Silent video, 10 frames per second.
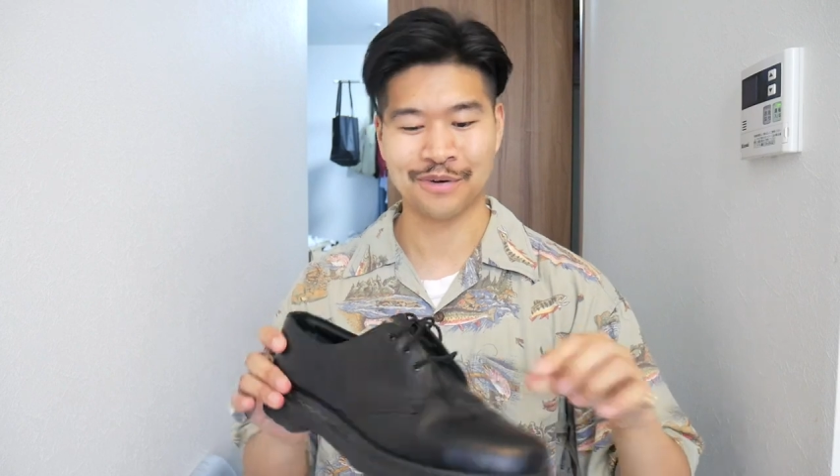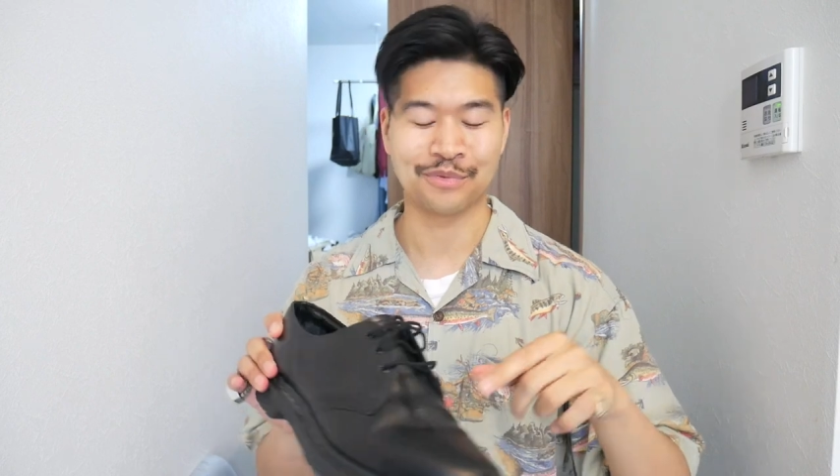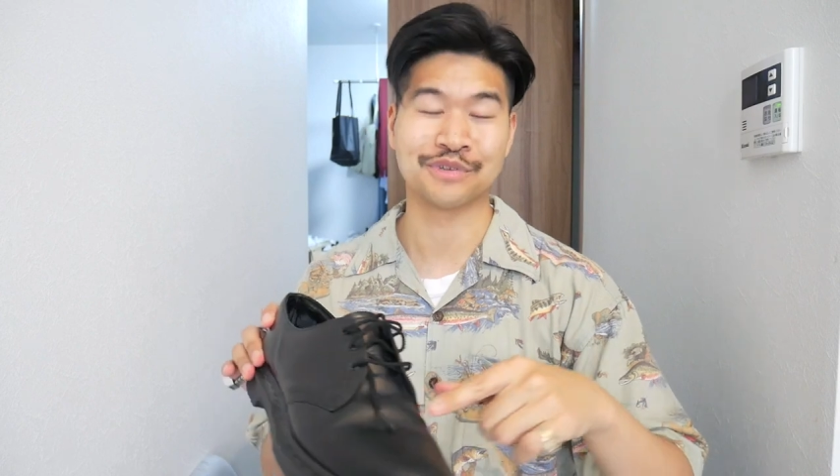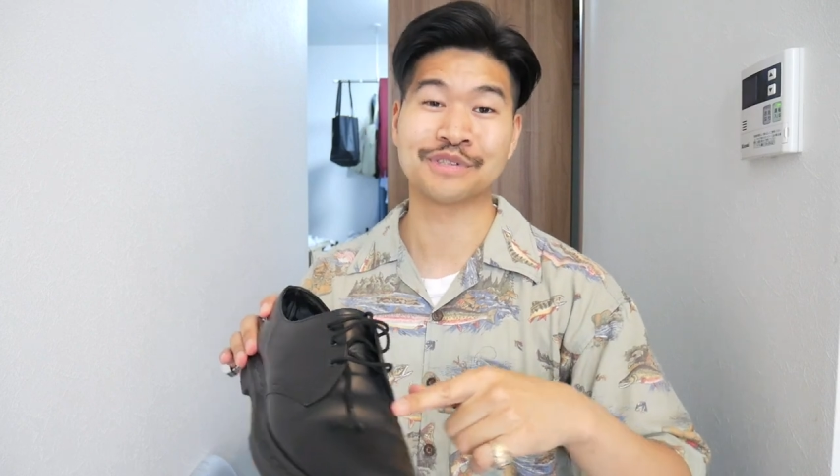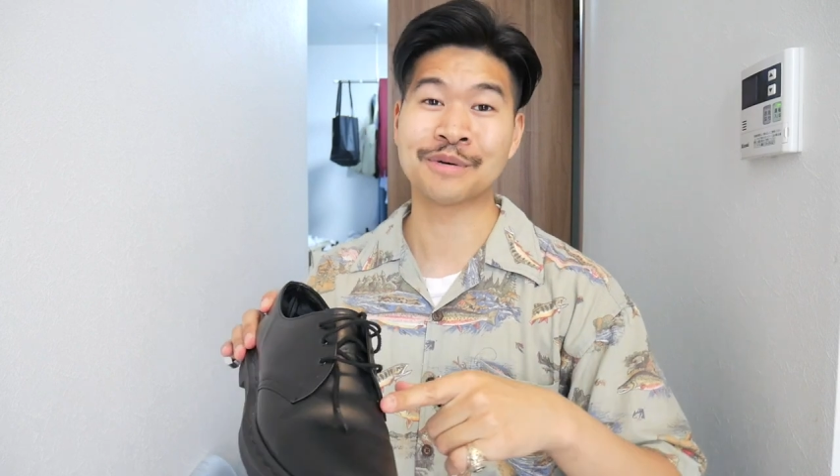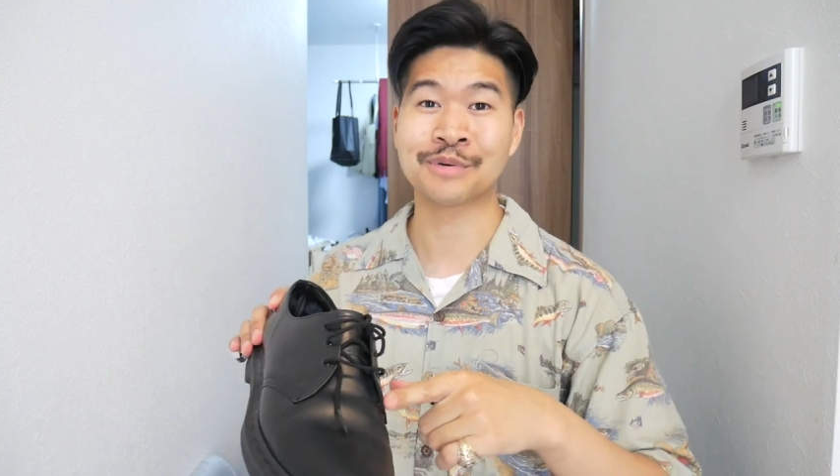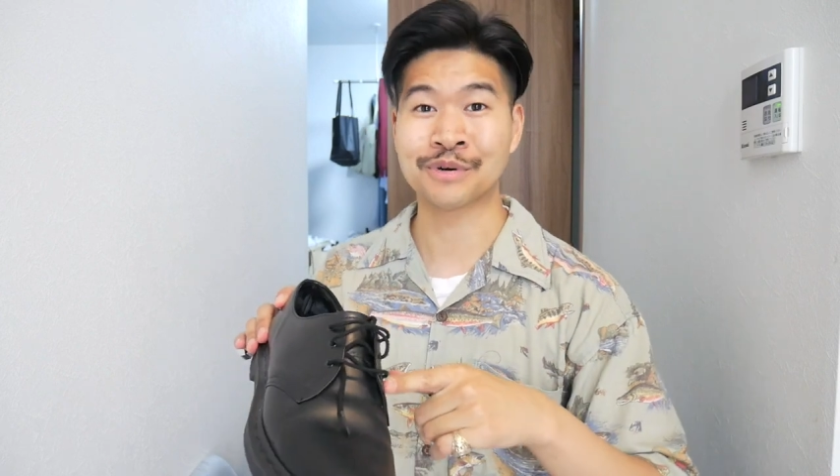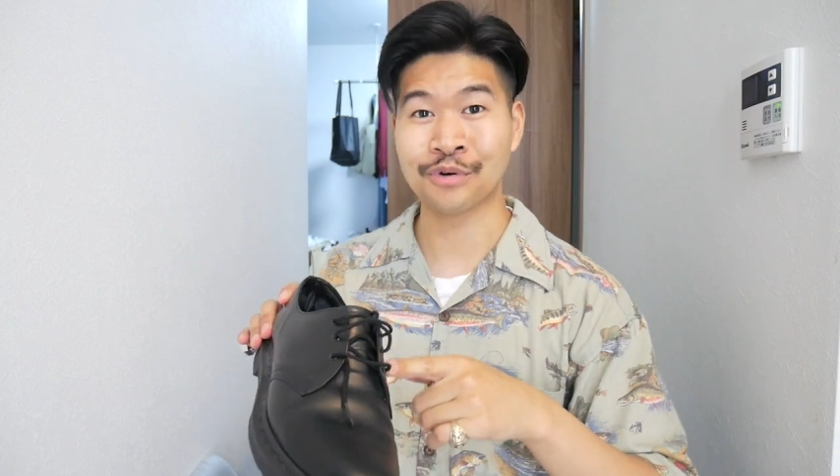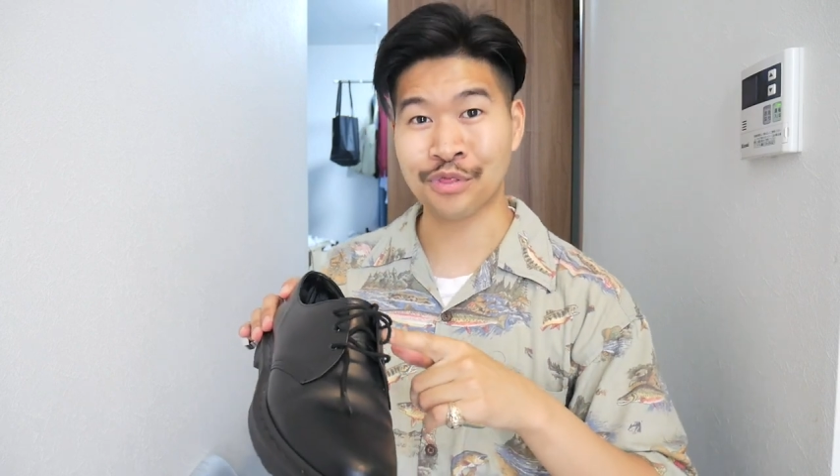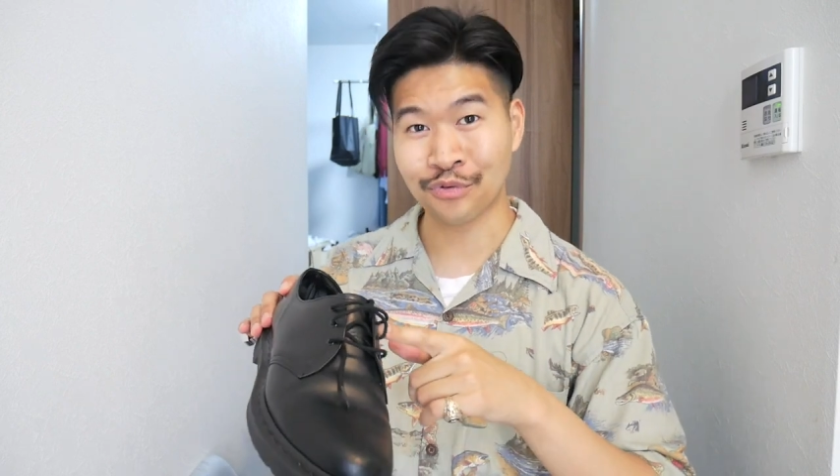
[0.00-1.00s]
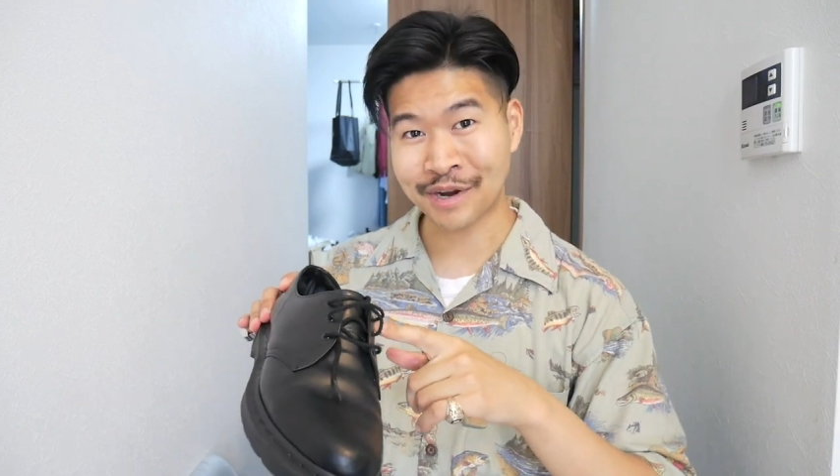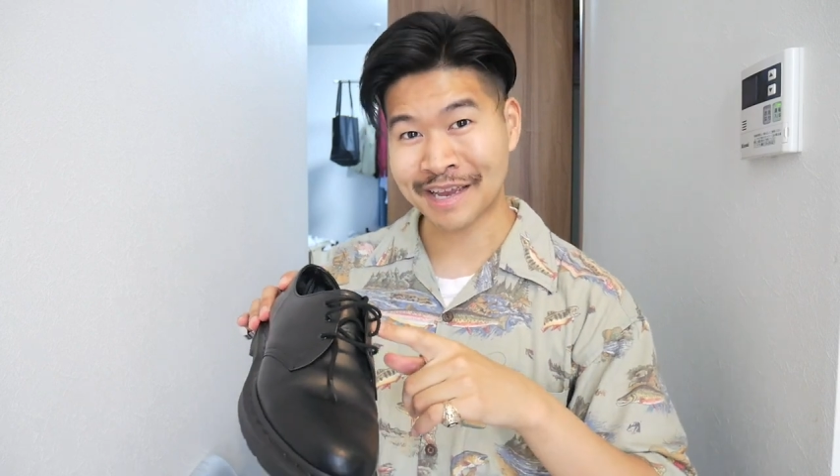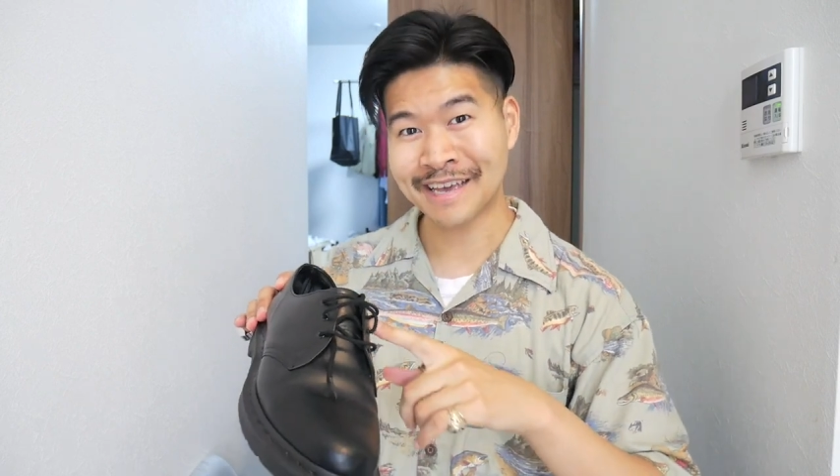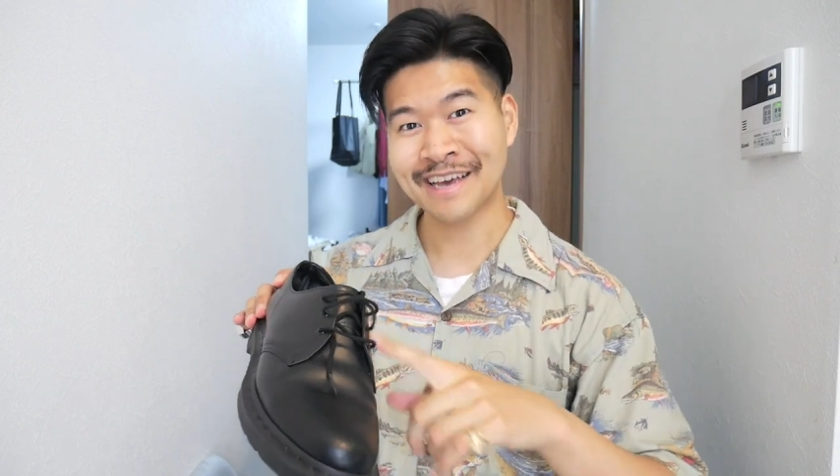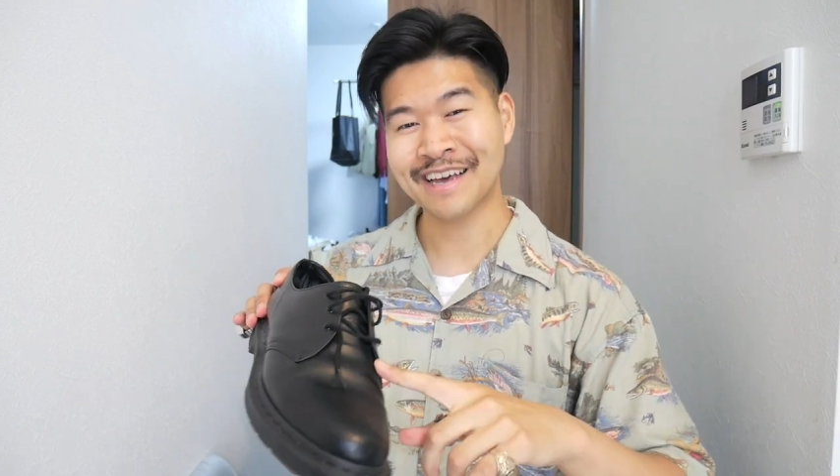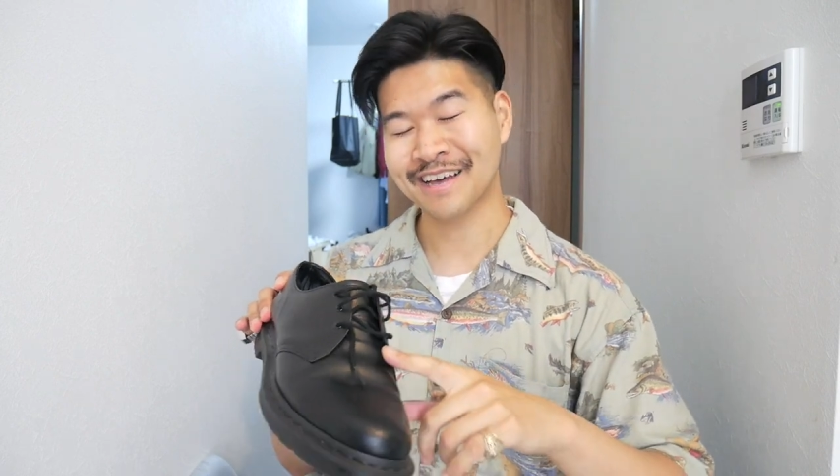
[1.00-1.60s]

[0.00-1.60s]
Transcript: with the typical three